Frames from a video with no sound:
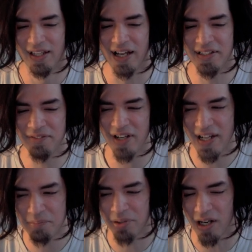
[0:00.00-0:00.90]
I never
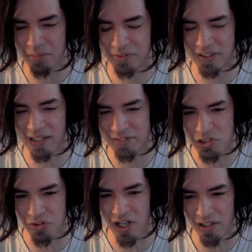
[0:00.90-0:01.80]
had problems with having
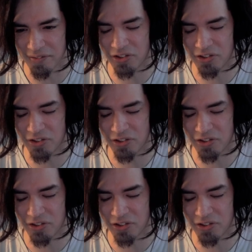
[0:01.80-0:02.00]
draws.